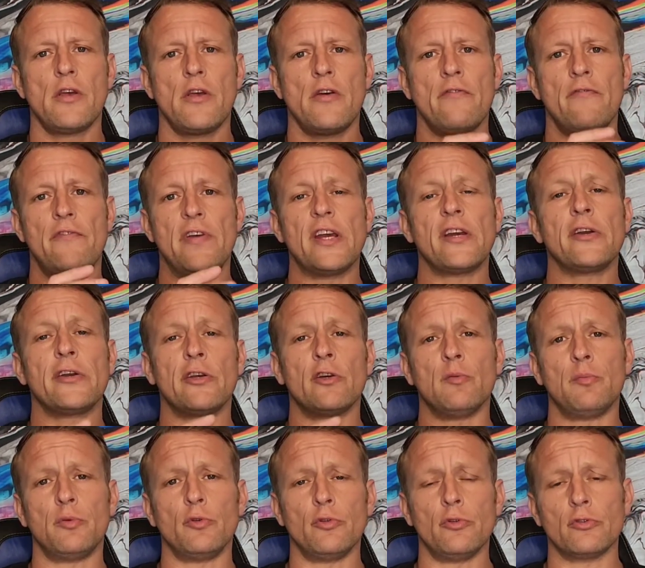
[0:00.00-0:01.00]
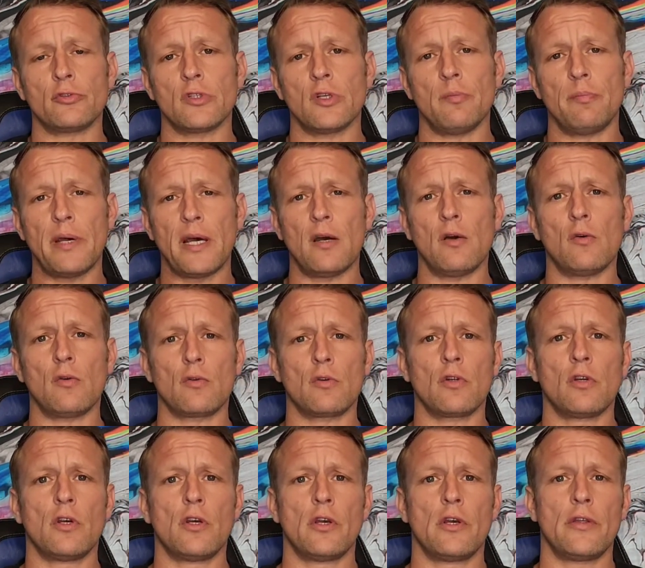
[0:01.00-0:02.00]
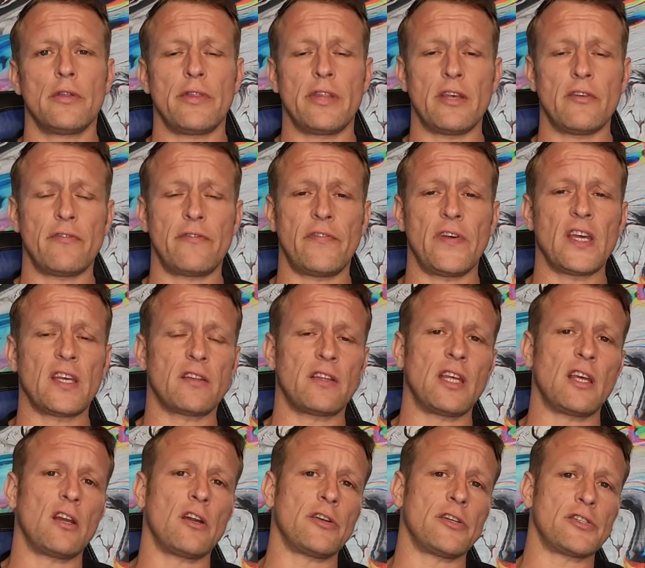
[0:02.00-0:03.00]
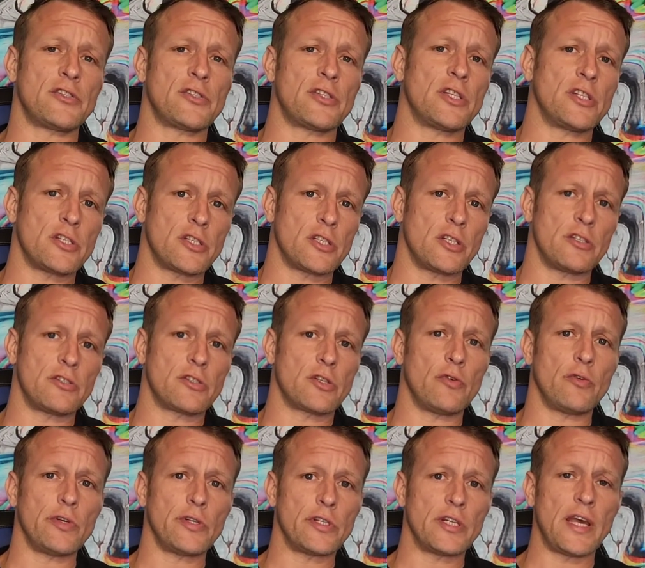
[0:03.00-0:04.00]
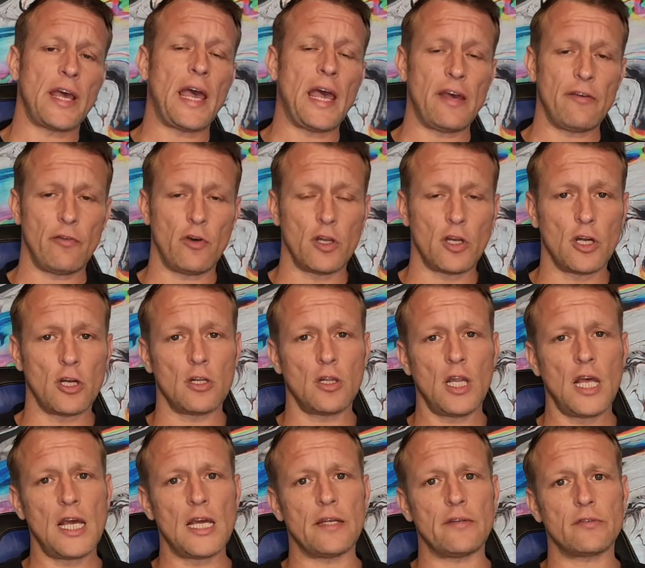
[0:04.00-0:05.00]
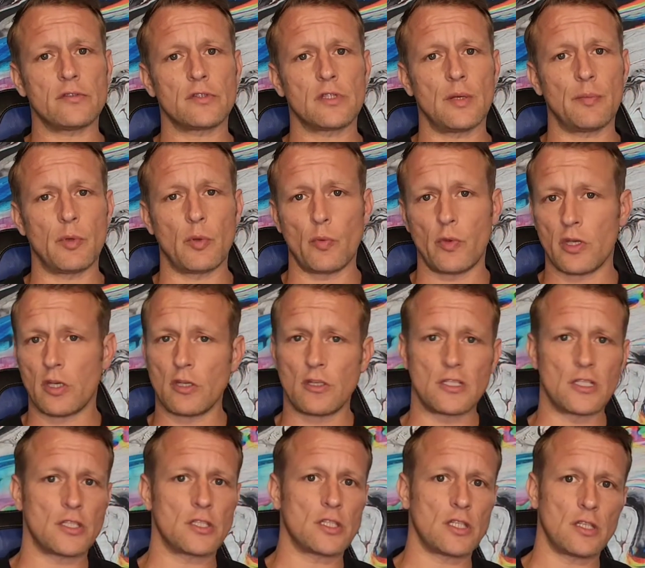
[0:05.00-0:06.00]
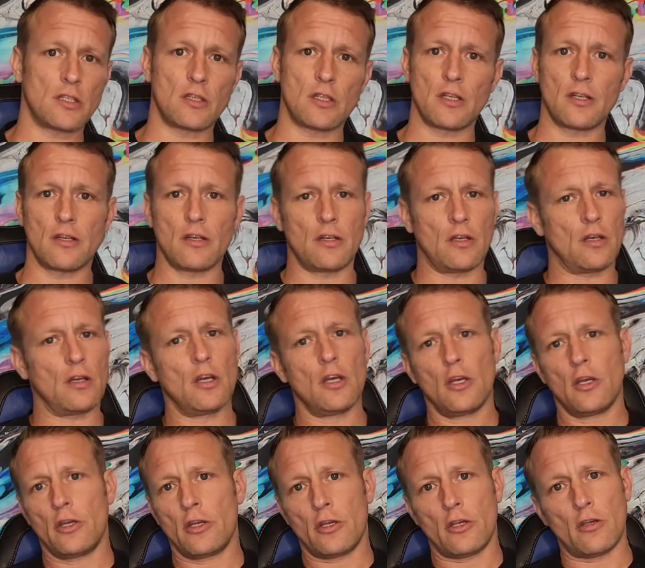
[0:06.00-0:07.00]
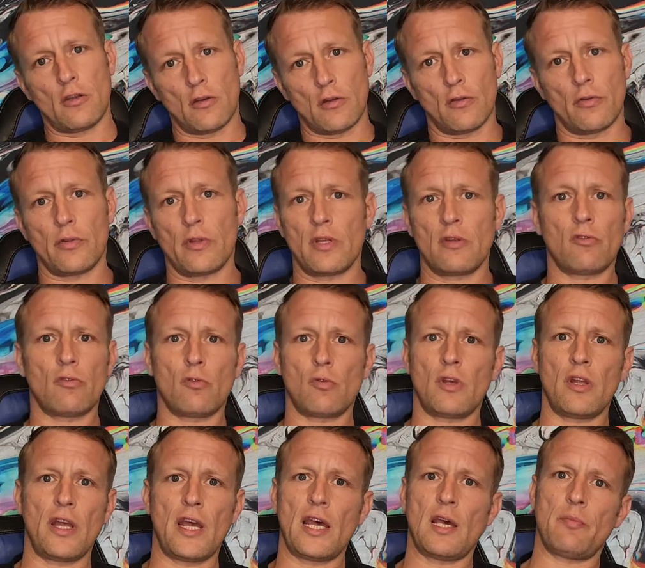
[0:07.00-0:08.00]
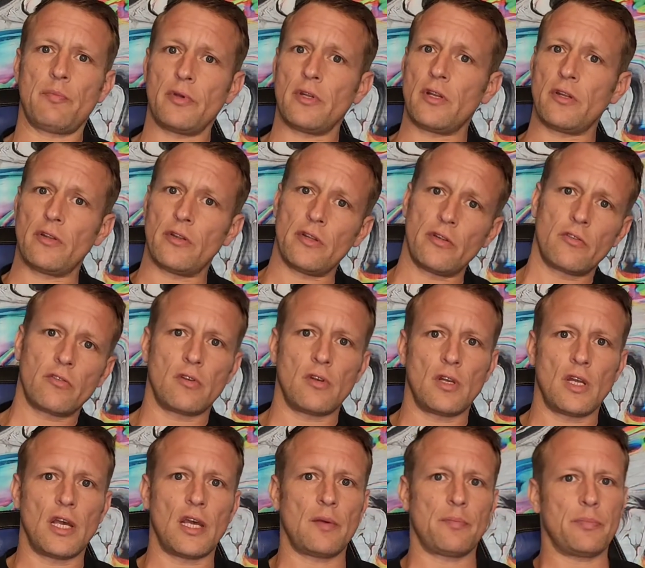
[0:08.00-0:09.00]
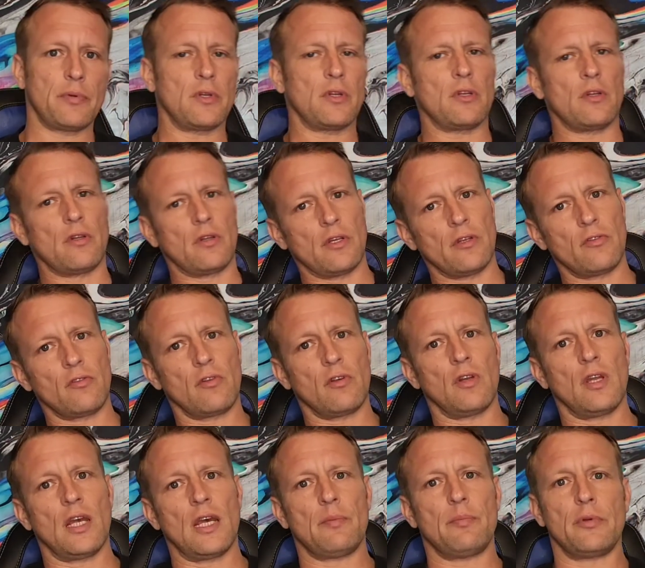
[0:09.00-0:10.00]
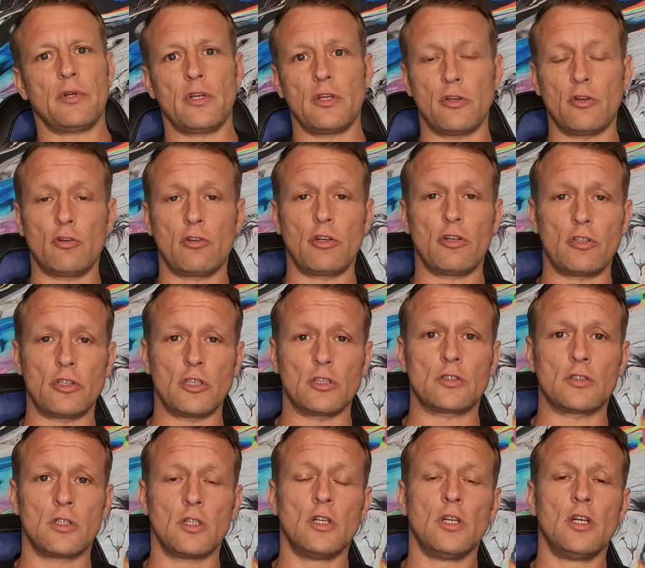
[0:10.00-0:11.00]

variables about the effect that our decision is going to have on our lives. I mean, we could just sit there and, this could happen and this could happen and this could happen. And you could just